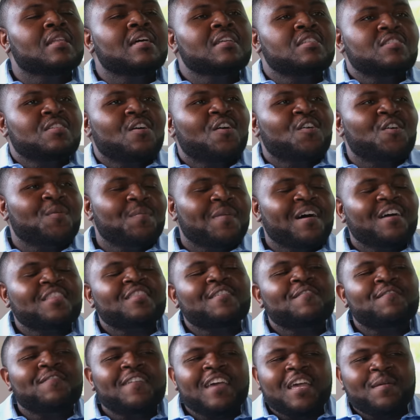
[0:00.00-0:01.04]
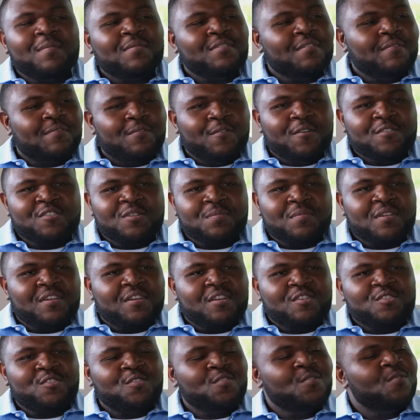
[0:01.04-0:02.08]
let's talk about the fame and the fortune
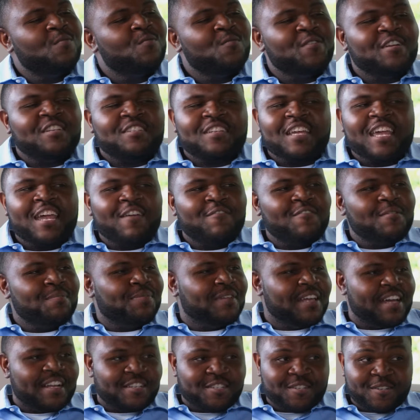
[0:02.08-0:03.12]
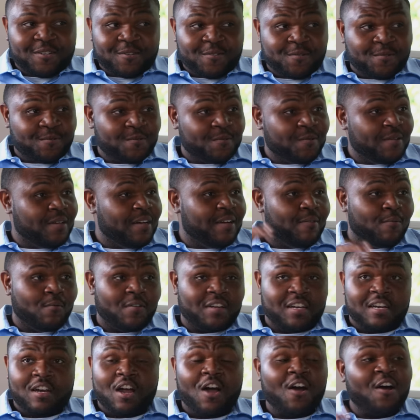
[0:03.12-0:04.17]
because you've reached every plateau of
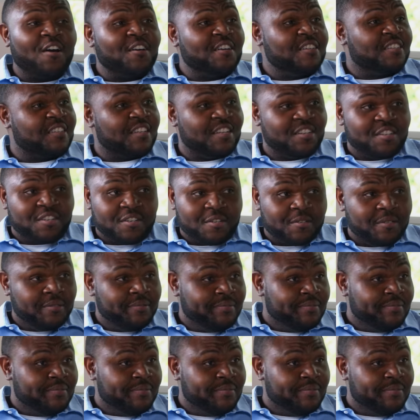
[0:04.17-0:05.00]
what an artist can do.